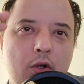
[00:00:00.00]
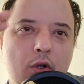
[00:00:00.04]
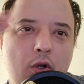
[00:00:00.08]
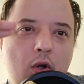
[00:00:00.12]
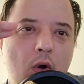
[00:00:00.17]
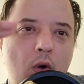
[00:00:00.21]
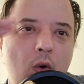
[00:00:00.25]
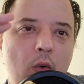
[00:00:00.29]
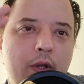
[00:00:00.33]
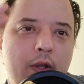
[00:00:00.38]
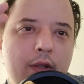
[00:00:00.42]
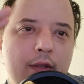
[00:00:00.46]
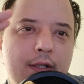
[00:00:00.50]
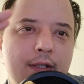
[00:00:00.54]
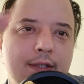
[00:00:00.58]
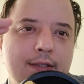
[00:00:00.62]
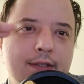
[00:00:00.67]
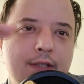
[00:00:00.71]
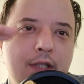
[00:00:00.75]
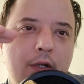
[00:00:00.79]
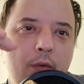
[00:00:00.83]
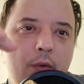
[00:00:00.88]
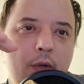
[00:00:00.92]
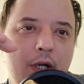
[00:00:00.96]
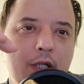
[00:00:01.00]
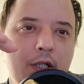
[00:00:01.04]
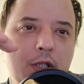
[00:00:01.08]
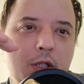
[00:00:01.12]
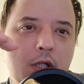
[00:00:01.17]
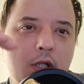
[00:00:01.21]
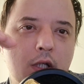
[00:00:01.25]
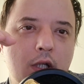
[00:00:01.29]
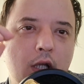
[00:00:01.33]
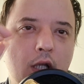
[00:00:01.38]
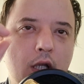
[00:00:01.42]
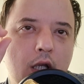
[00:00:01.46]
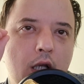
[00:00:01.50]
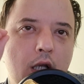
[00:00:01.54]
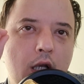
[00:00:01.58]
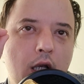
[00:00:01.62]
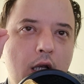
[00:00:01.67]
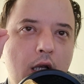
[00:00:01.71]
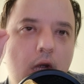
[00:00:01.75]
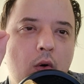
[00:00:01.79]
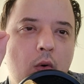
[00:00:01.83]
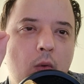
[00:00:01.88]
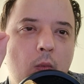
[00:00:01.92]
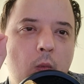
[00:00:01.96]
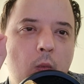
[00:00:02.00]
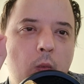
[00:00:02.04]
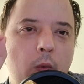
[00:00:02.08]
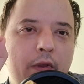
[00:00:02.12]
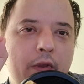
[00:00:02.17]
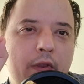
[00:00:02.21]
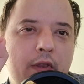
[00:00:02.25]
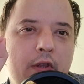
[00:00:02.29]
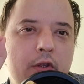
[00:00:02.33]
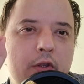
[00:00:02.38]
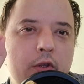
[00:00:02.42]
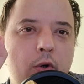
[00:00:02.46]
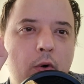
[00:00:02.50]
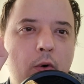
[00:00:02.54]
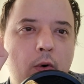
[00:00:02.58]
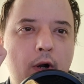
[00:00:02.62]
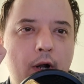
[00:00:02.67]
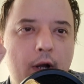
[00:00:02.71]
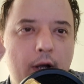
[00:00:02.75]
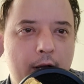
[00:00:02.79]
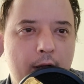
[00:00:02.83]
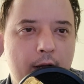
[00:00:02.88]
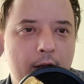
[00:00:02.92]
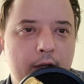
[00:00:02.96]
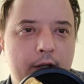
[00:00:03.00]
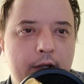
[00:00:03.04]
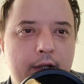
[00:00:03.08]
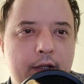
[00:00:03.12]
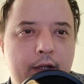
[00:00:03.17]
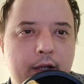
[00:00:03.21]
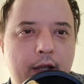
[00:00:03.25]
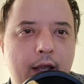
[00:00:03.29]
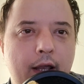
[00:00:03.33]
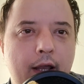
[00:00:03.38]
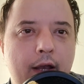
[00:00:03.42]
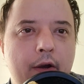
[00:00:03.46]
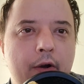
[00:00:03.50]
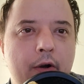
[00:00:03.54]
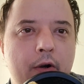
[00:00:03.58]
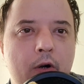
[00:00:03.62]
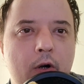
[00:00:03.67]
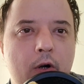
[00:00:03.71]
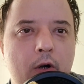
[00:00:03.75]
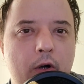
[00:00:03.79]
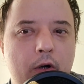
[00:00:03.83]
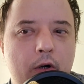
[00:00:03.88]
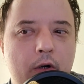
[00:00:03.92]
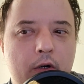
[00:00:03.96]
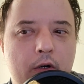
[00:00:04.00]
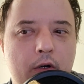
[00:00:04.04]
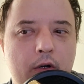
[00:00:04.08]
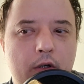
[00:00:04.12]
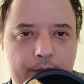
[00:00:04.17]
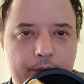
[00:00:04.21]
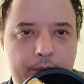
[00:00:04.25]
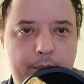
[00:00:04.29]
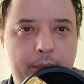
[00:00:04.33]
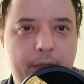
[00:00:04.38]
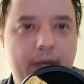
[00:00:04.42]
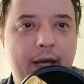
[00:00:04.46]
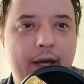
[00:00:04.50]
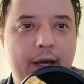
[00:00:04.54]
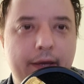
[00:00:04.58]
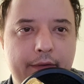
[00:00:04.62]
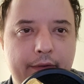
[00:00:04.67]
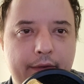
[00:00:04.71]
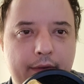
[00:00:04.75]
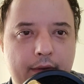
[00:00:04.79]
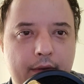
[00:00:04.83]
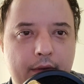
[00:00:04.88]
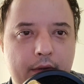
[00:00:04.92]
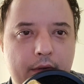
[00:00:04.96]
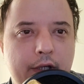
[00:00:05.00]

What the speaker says: go in this direction with a trial and error path.